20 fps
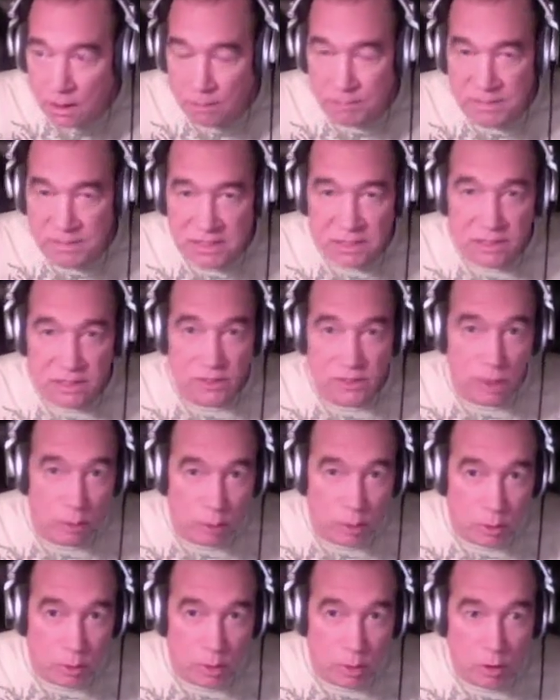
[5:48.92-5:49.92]
a
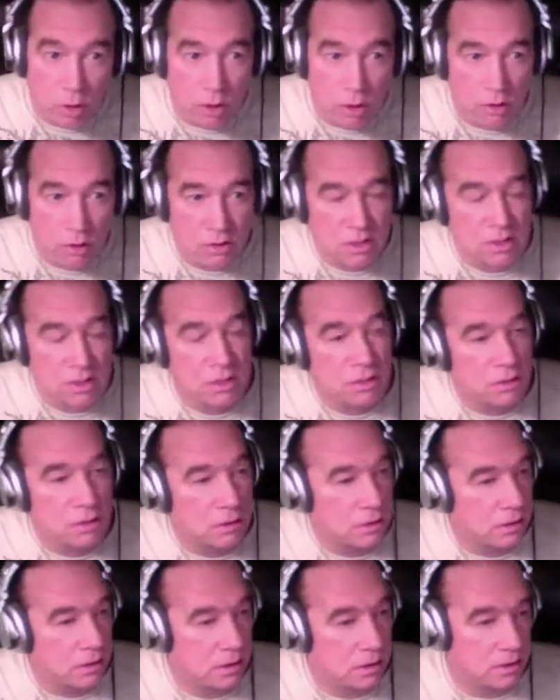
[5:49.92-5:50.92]
know-it-all,
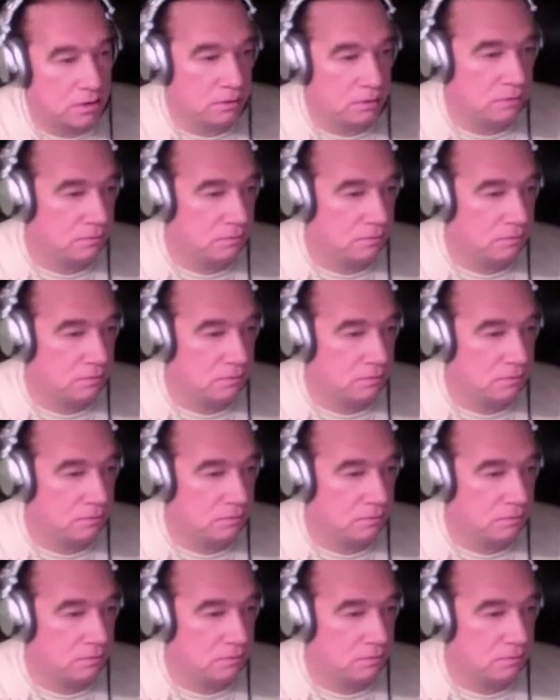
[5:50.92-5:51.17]
a